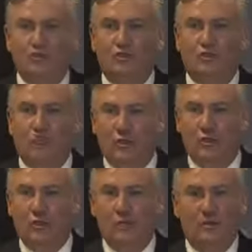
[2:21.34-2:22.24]

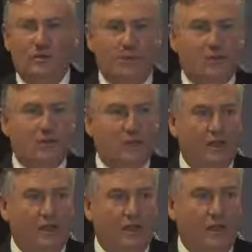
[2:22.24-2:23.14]
supported by the
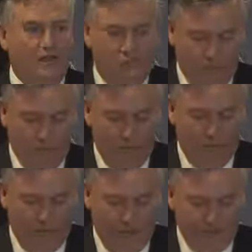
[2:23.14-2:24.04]
Collingwood Football
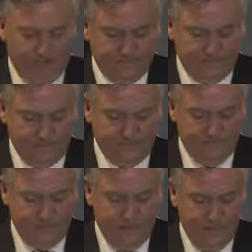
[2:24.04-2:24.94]
Club.
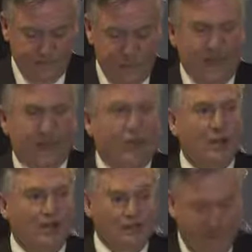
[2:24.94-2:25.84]
Our
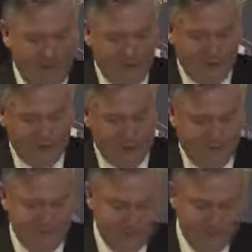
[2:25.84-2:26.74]
Collingwood Foundation,
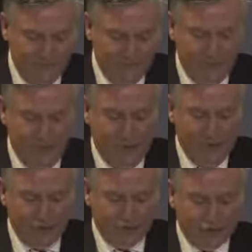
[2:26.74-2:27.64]
one of my
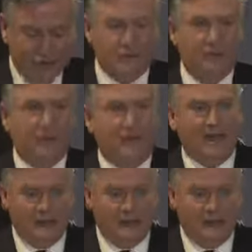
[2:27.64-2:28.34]
most treasured parts